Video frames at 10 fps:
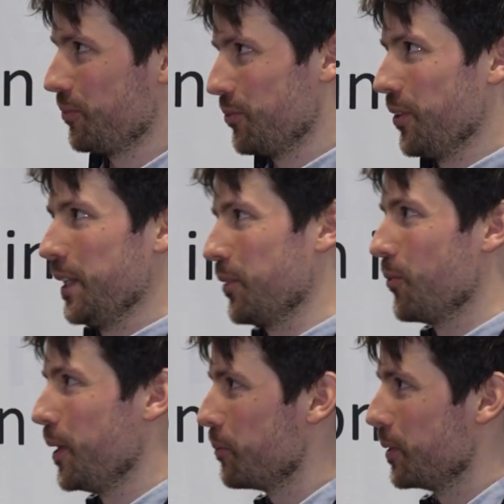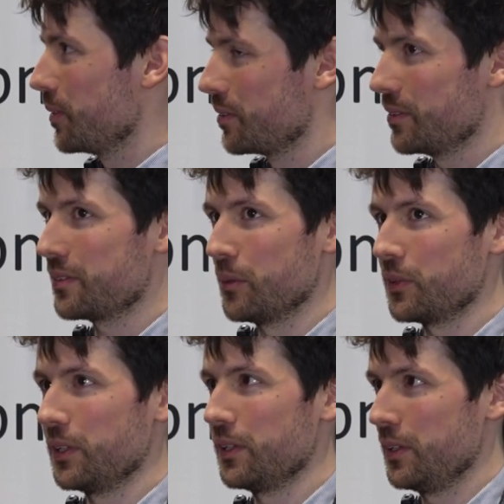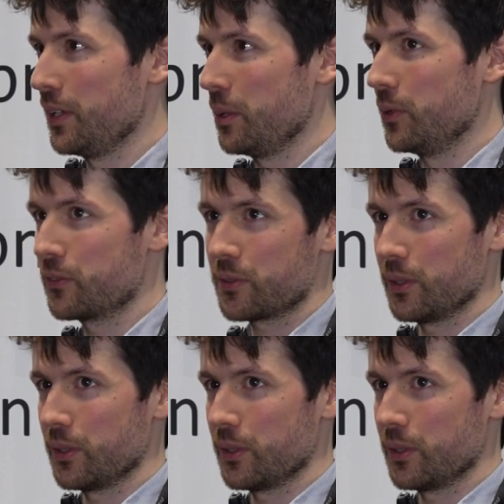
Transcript: find it great, but this is something that enables